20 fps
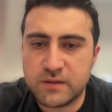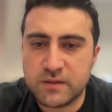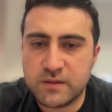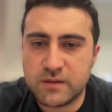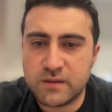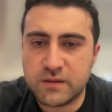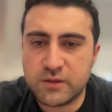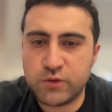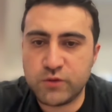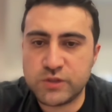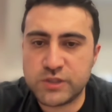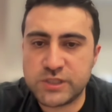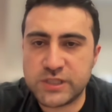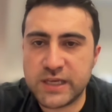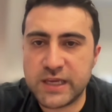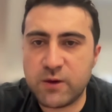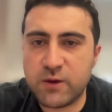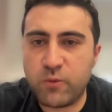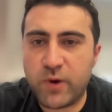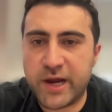to
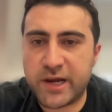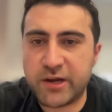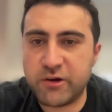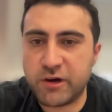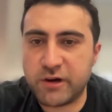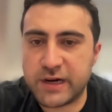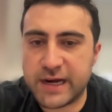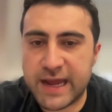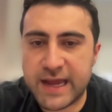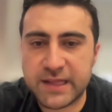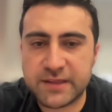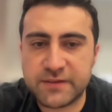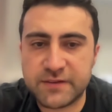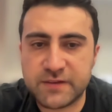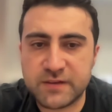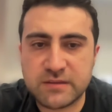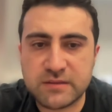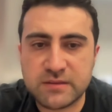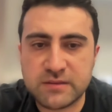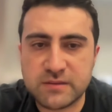see where you are at.
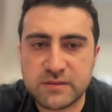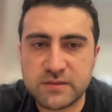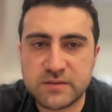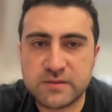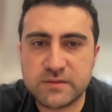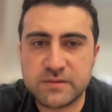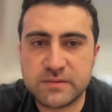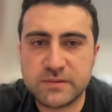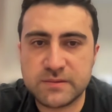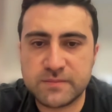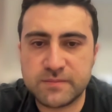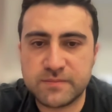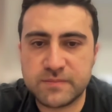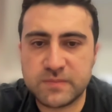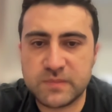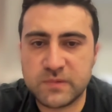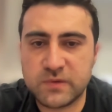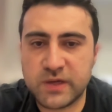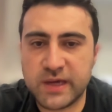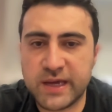
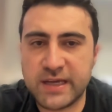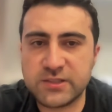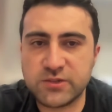Okay,